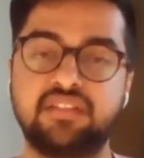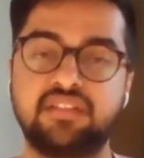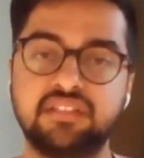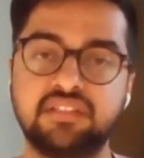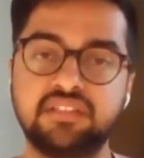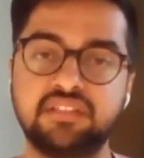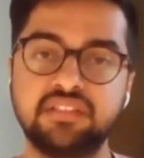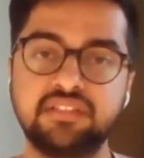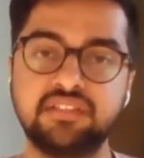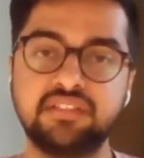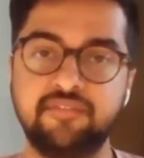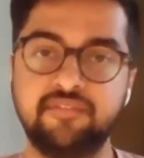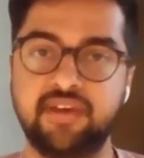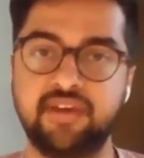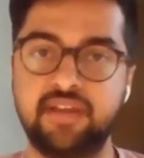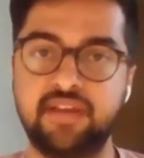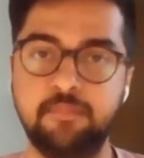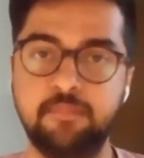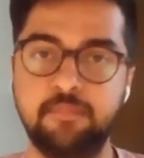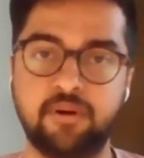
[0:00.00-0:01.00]
this is a
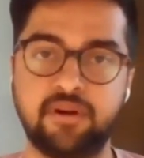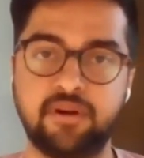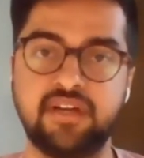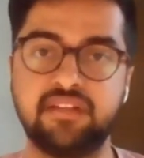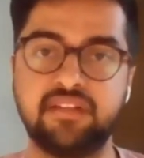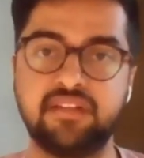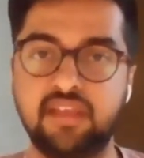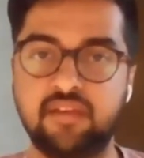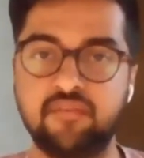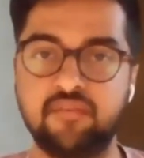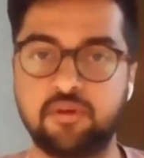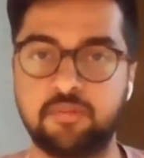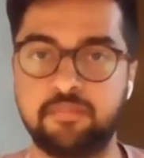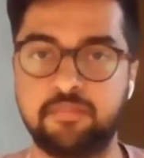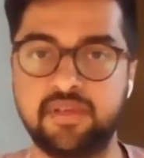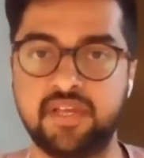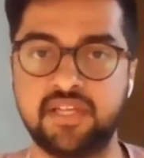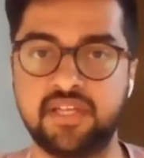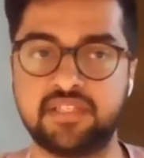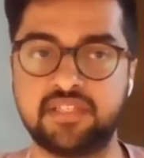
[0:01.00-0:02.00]
very important thing for
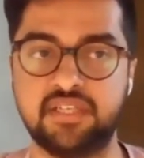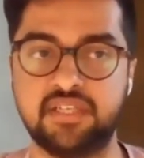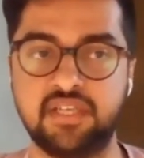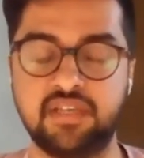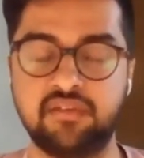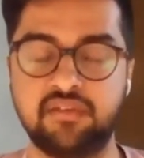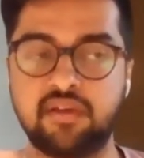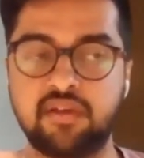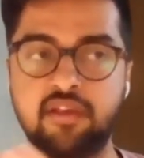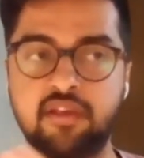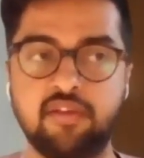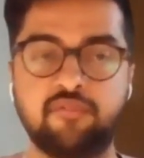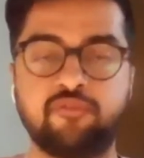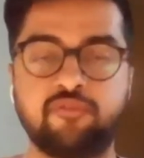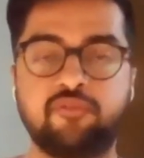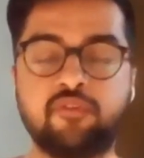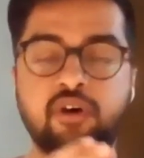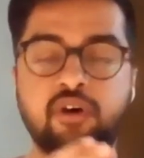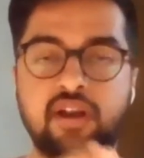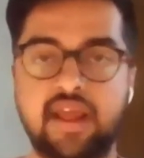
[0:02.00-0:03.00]
PhD. If
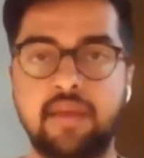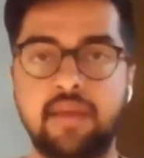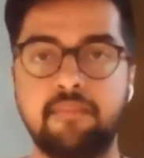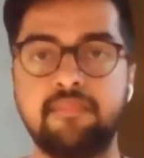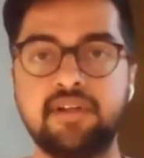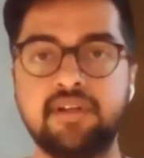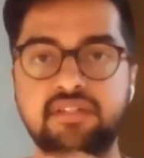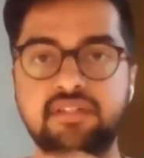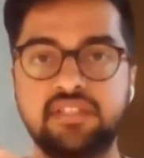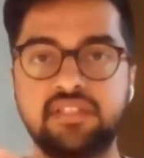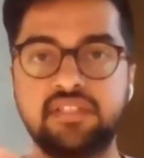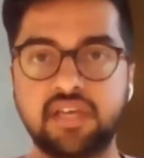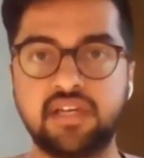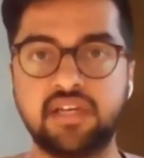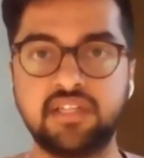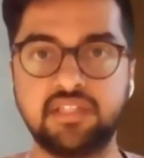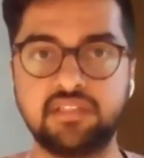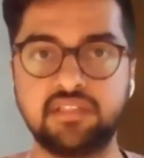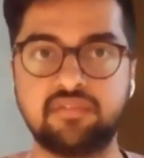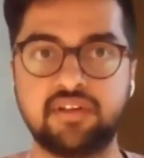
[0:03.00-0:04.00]
for MS,
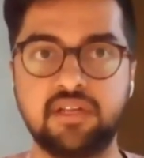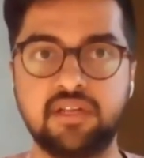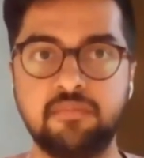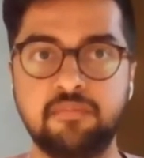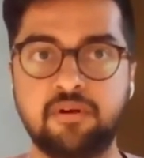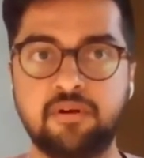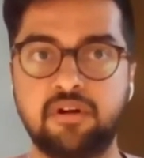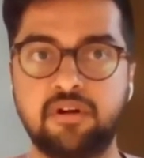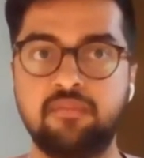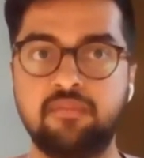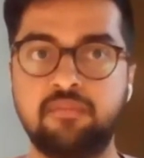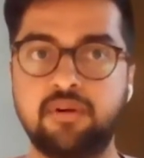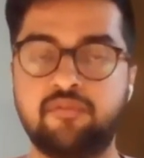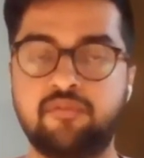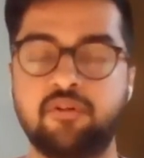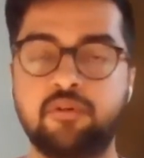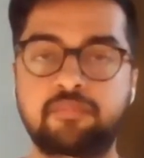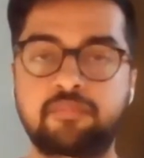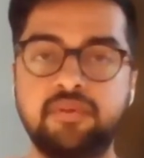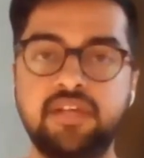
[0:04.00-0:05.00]
GRE is very important,
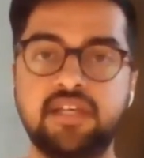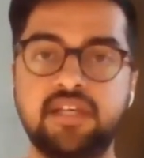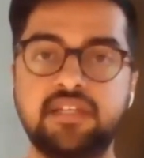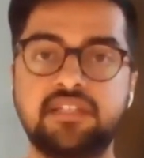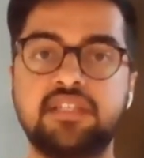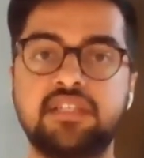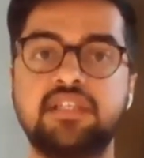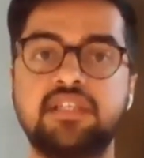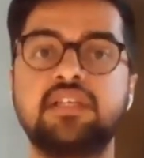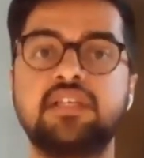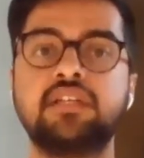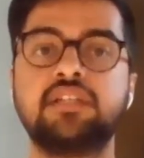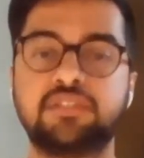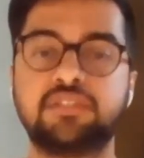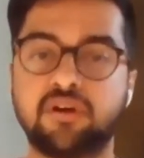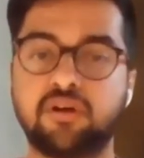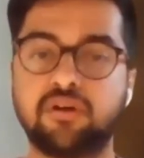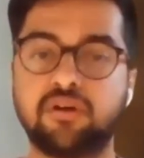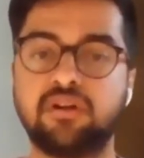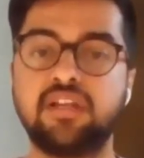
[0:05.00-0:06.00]
but for PhD,
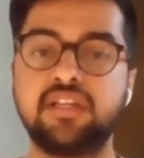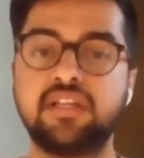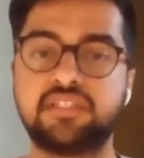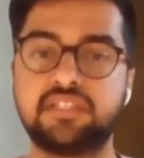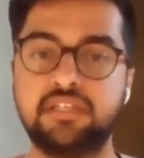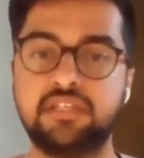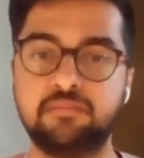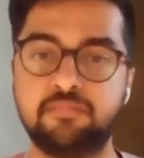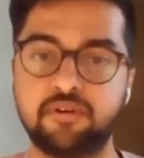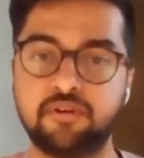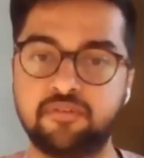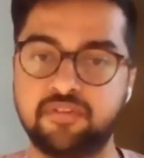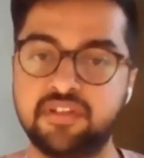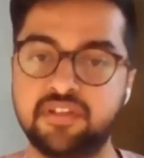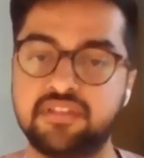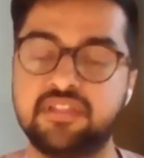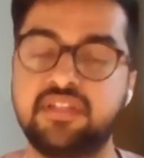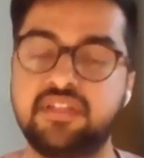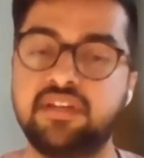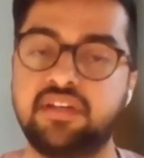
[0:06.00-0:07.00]
shortlisting
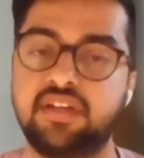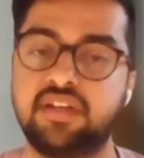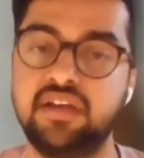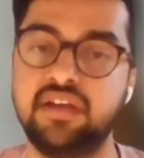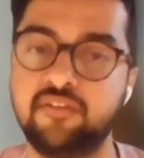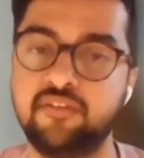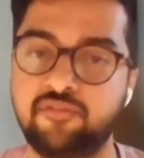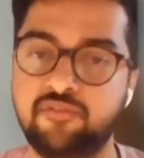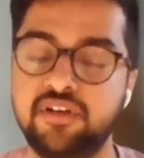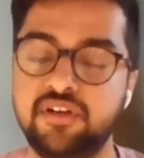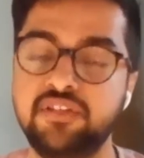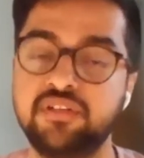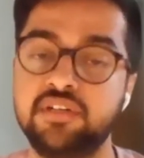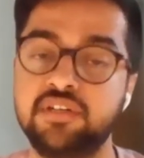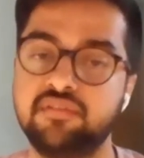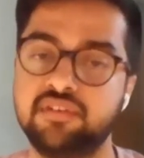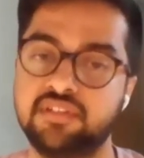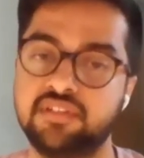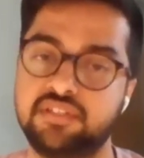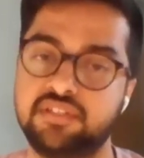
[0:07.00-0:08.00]
professor in different
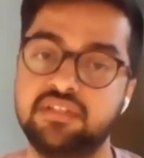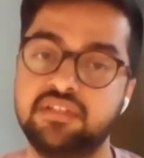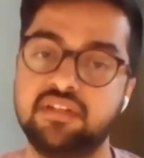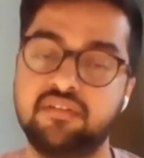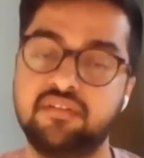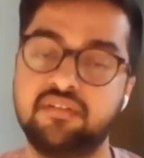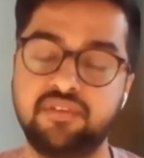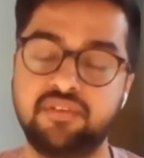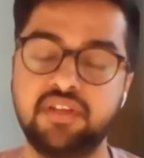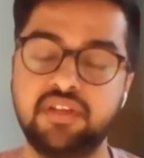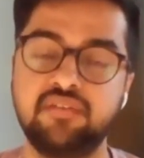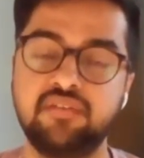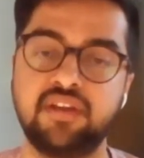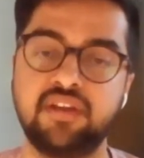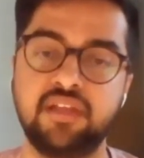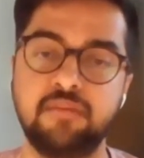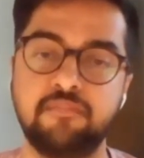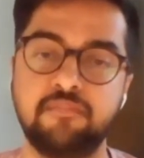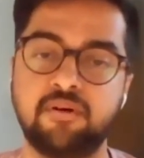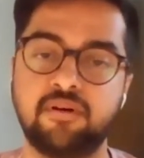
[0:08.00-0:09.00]
universities are very,
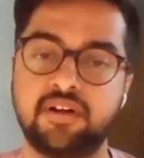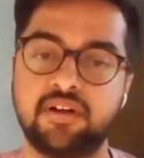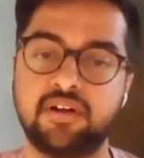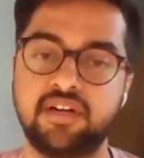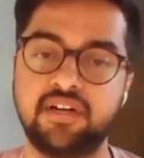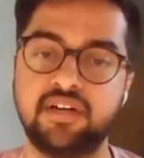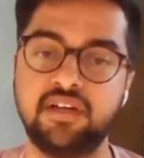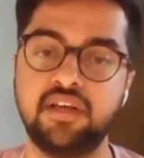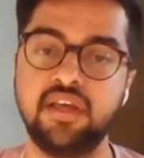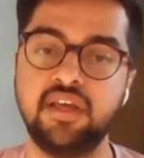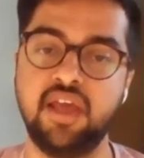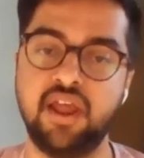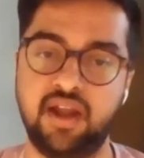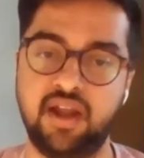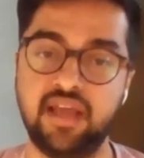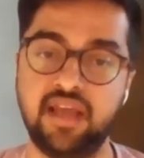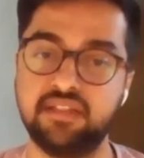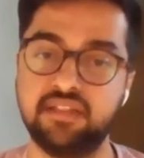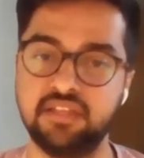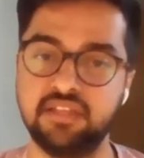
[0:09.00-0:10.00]
very important.
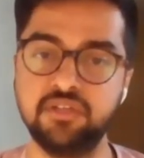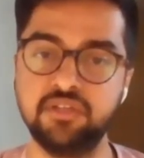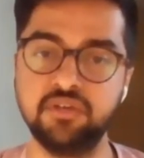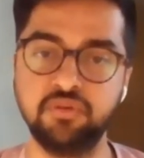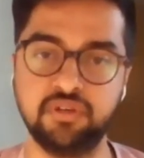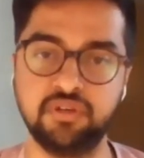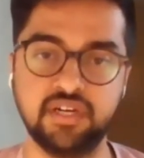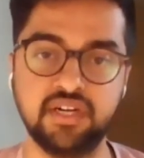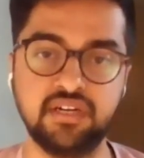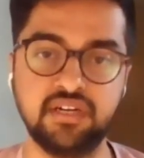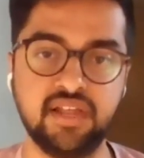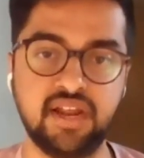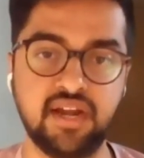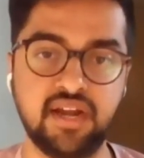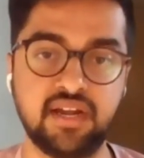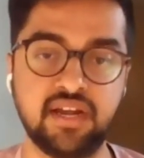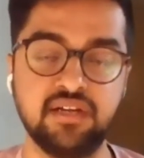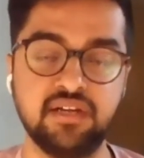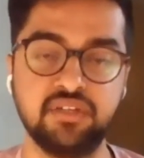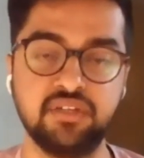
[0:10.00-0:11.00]
And I think you did
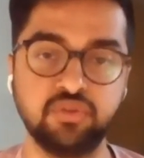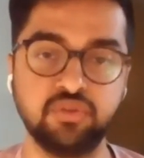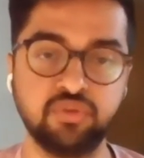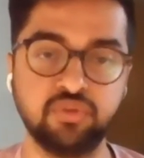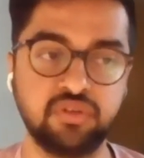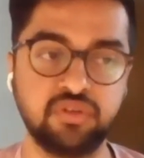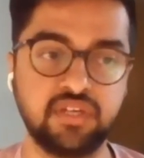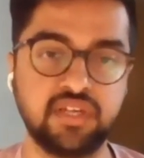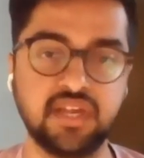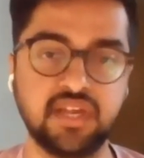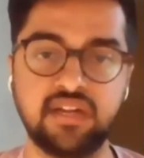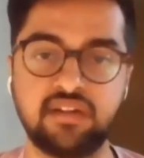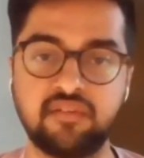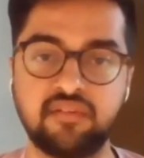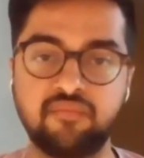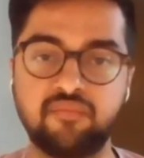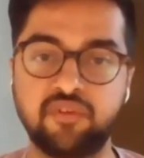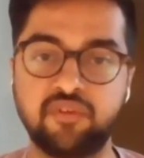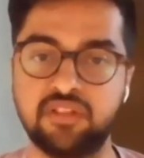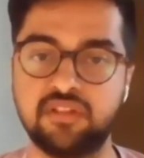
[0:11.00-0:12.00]
that and you
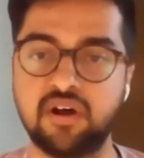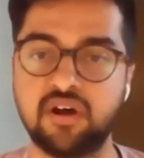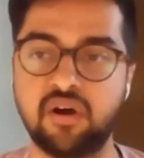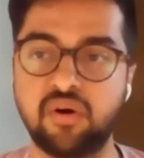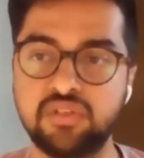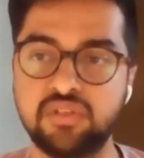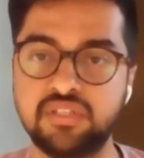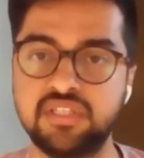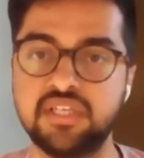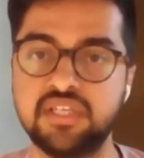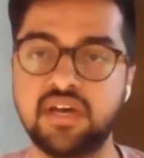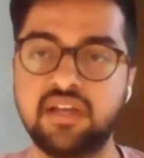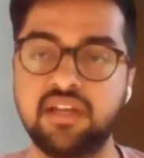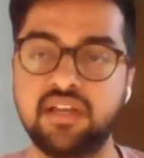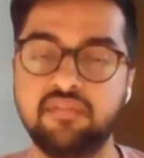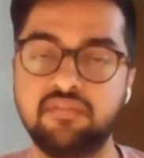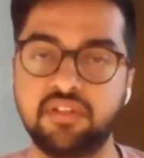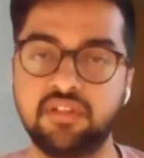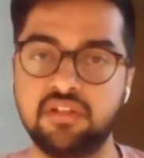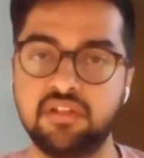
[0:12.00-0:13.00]
get without
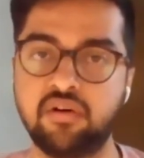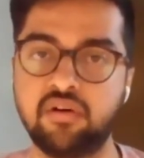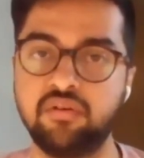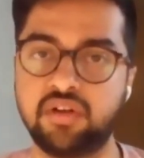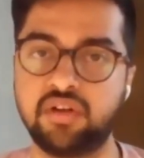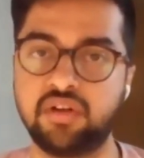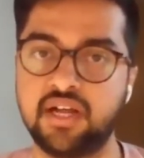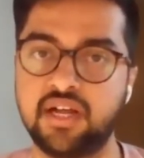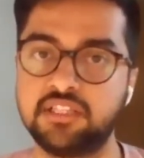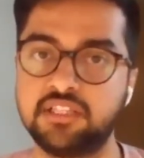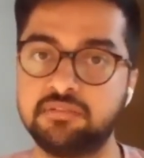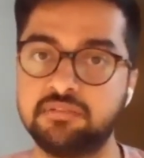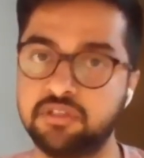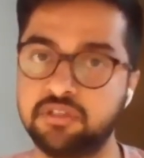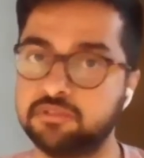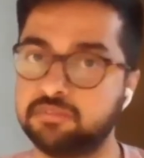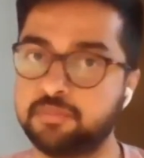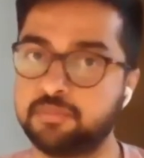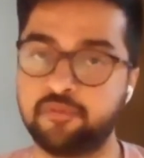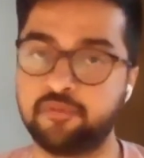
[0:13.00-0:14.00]
GRE, without IELTS,
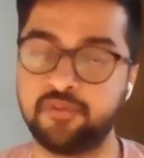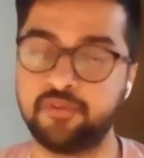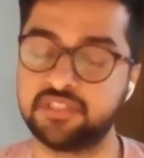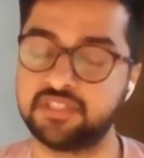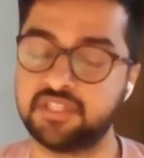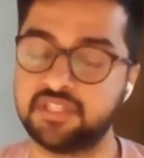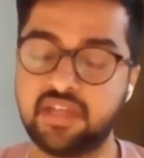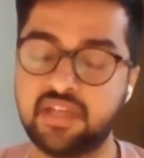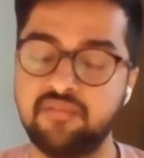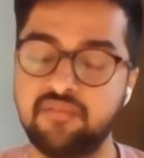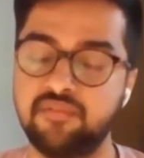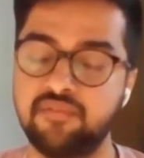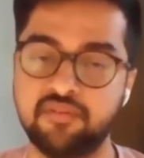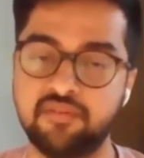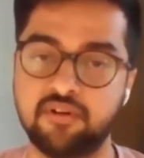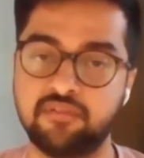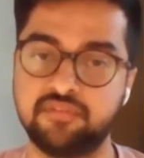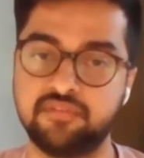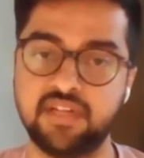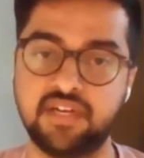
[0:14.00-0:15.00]
because professor can
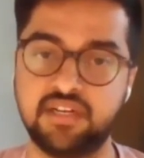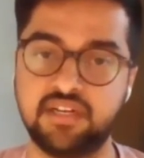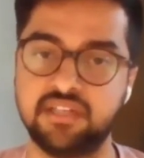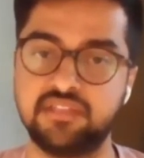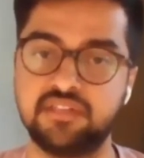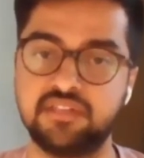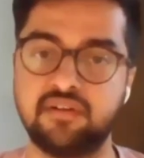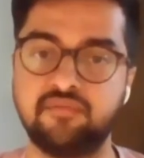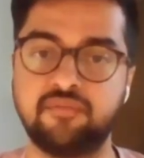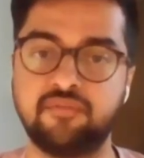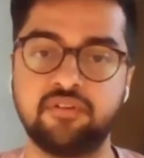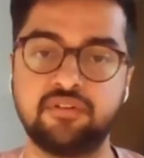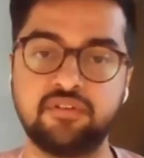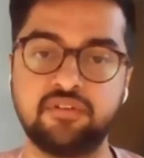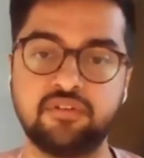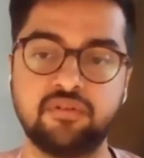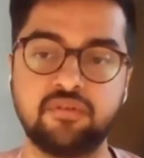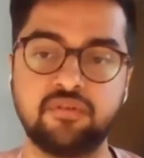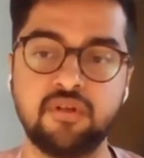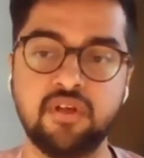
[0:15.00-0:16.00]
waive off that exam for
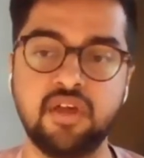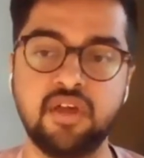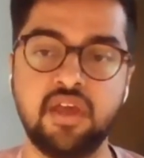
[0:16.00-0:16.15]
you.